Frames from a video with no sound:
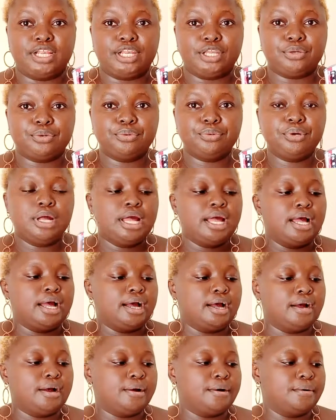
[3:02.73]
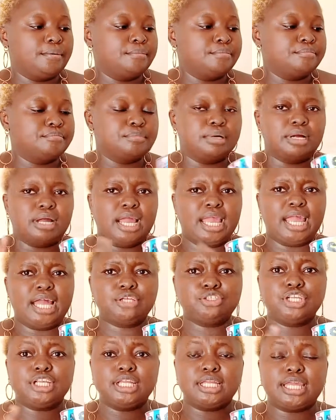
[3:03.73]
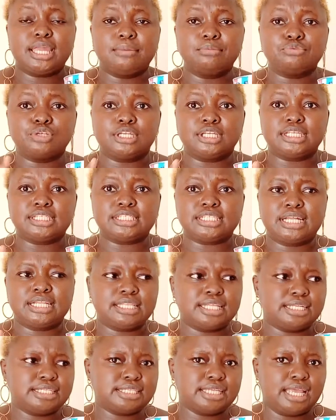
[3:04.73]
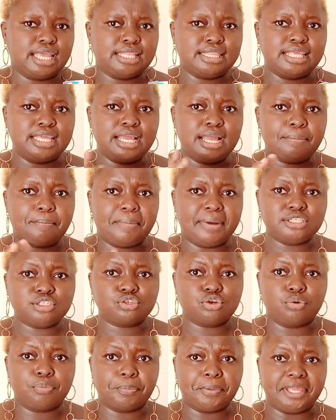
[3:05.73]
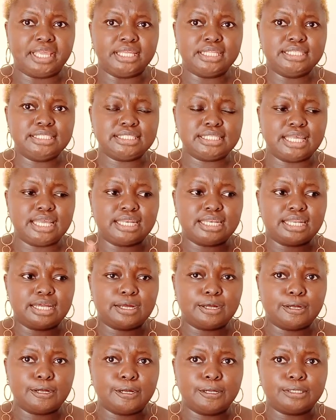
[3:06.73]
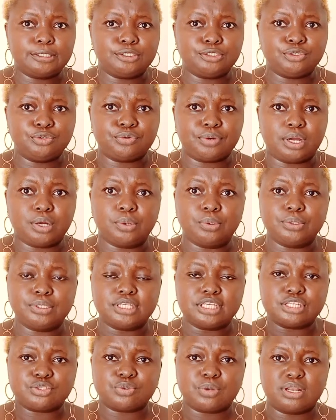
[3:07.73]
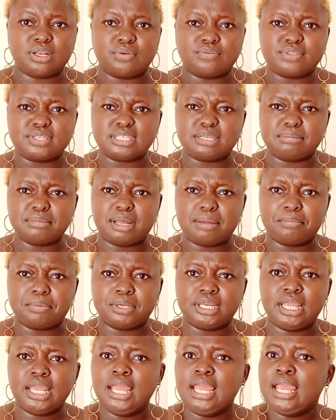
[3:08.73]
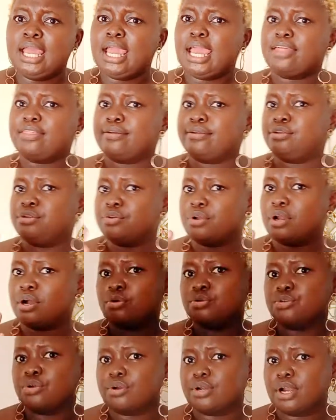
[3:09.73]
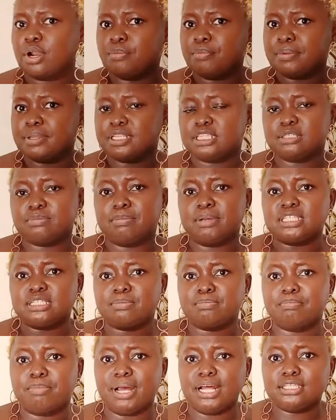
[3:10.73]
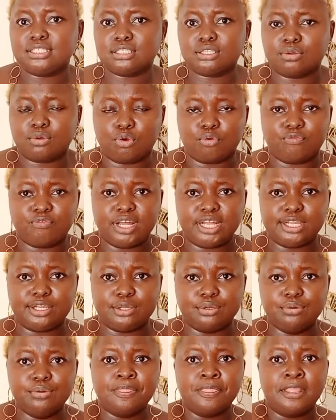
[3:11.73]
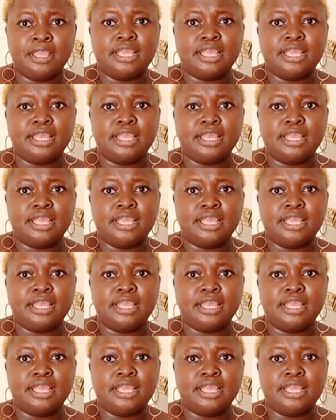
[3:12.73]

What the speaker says: Value. I actually came to understand that I think Basco Paints and Duracoat is one of the same company, either Duracoat or Crown Paints, but Basco Value